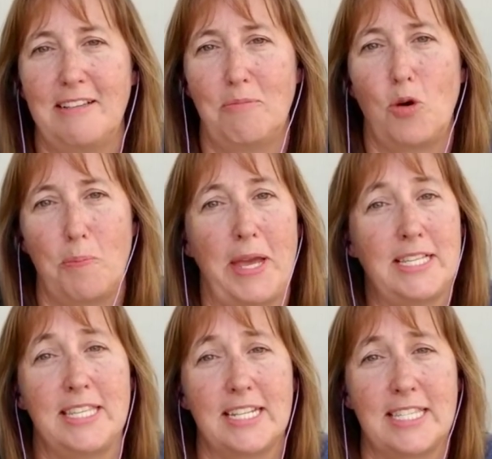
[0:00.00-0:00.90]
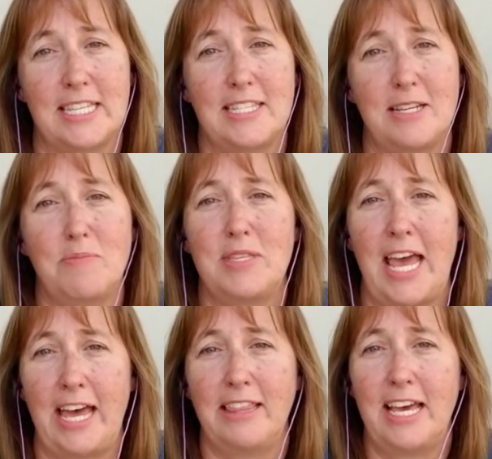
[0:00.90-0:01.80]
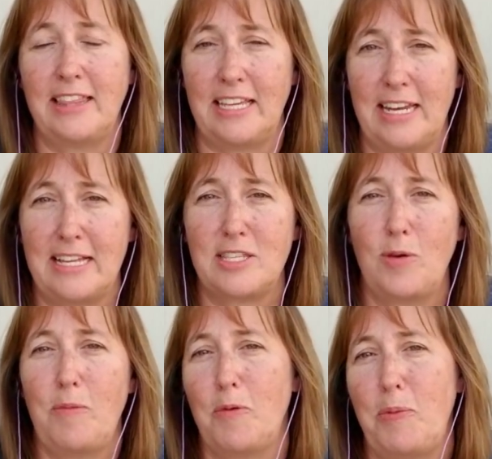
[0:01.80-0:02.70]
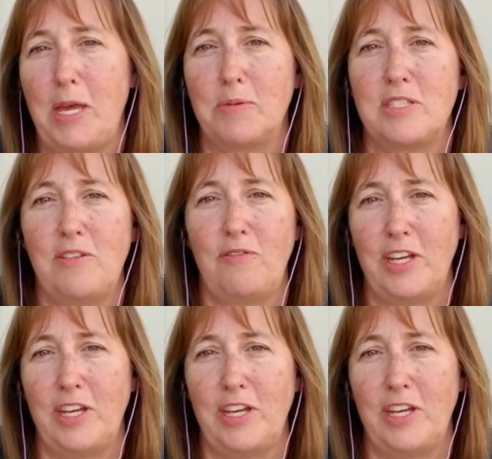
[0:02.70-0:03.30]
more basic systems had that NetSuite would be able to